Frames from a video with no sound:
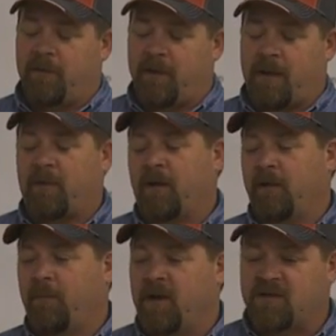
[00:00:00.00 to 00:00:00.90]
I'm not
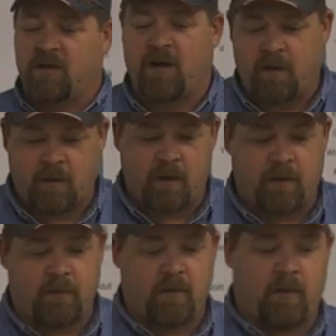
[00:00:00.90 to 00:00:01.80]
going to mention any
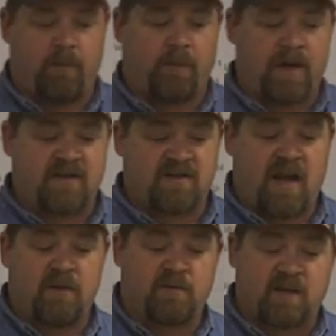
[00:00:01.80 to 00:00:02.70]
places'
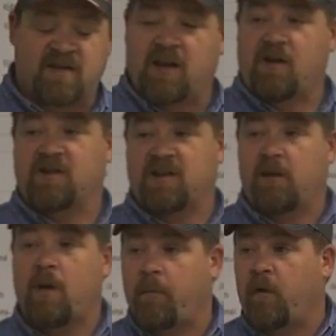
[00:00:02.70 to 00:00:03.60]
names, but they say you can set
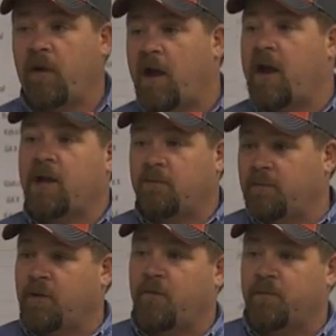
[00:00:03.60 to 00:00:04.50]
them up online,
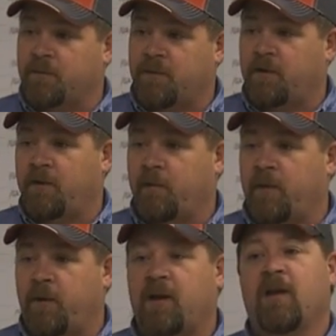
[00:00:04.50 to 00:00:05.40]
for a little bit
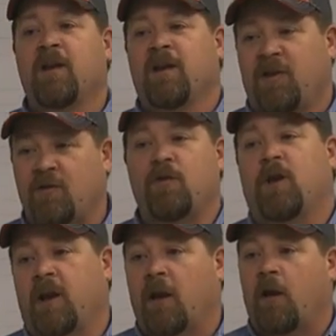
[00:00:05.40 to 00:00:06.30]
of money. You do
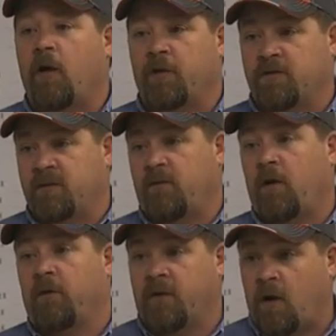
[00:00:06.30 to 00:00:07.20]
need to get lawyers
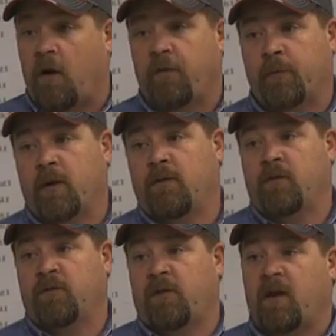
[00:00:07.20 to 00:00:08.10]
involved in all 3 of
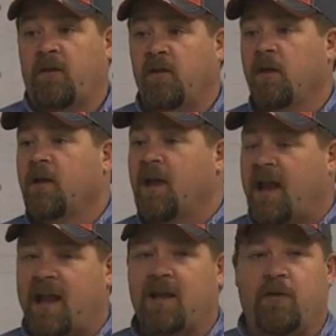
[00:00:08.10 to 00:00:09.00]
those things.
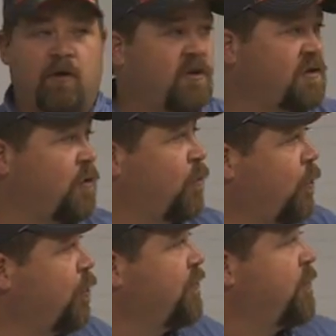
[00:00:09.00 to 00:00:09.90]
And there are certain
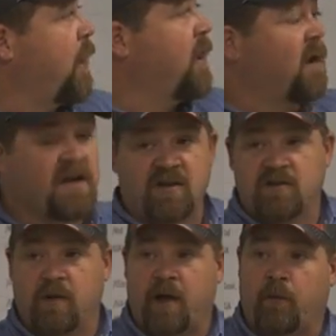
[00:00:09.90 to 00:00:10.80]
rules and regulations
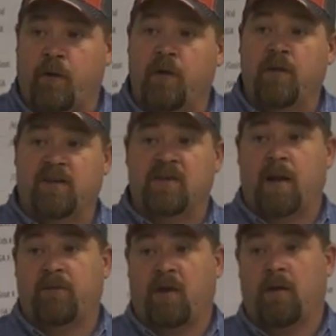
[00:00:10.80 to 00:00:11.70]
on how to run these
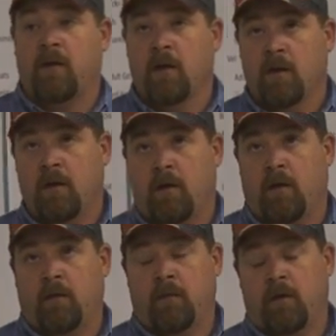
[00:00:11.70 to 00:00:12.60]
types
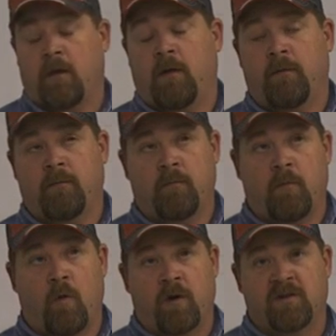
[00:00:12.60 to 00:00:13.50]
of
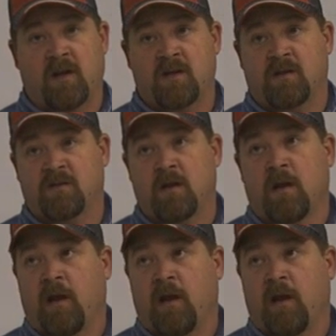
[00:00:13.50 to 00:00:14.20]
organizations.